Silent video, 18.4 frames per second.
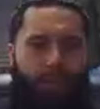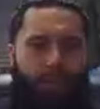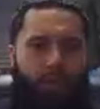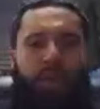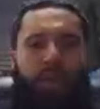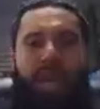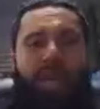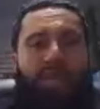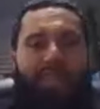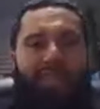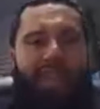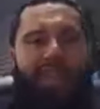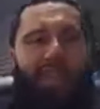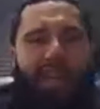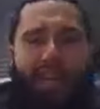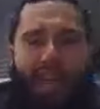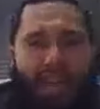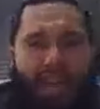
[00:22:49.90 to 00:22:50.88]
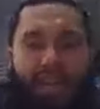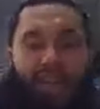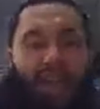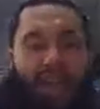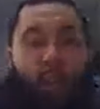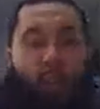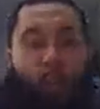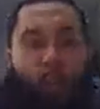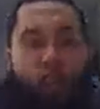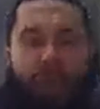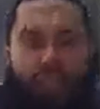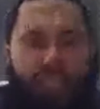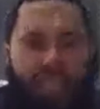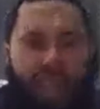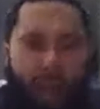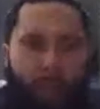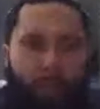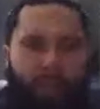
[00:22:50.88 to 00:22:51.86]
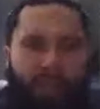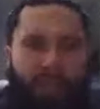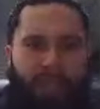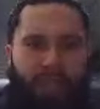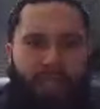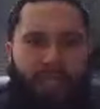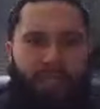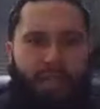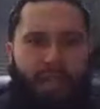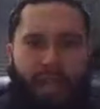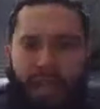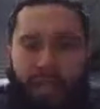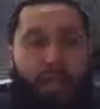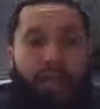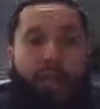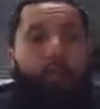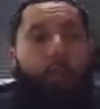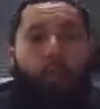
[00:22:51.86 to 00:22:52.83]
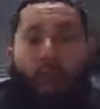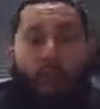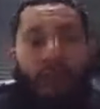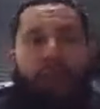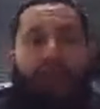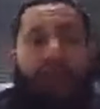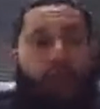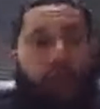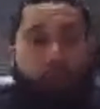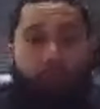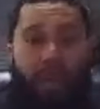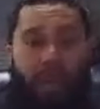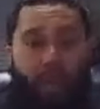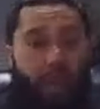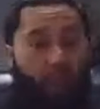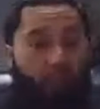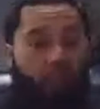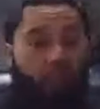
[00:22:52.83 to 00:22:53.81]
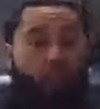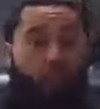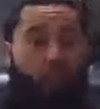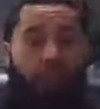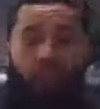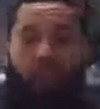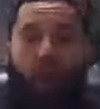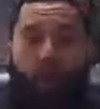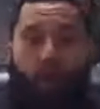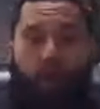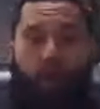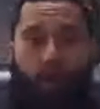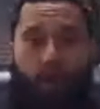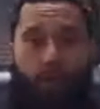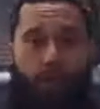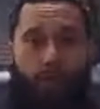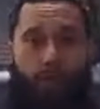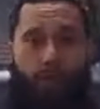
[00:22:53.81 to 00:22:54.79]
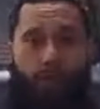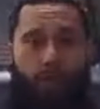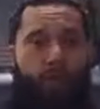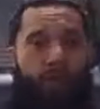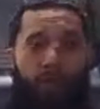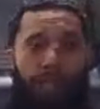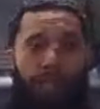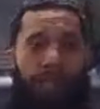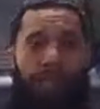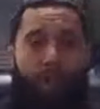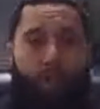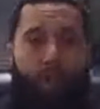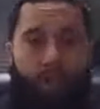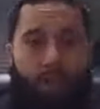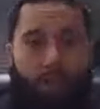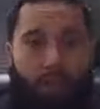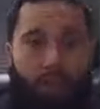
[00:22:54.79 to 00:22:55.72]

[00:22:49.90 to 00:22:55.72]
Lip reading: You can't say, even at work is competition. Yeah, you don't have to compete. You're right. You don't. You really don't.